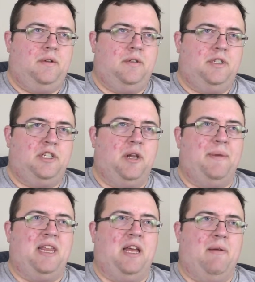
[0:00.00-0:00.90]
It's gonna
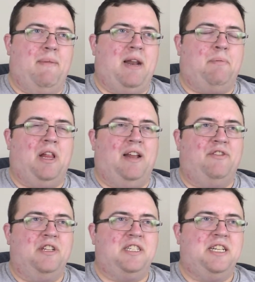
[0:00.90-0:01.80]
be the meta plot
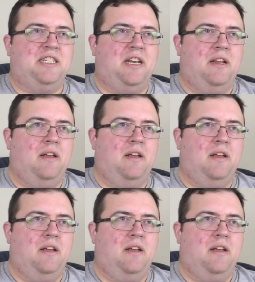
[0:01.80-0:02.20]
for this season.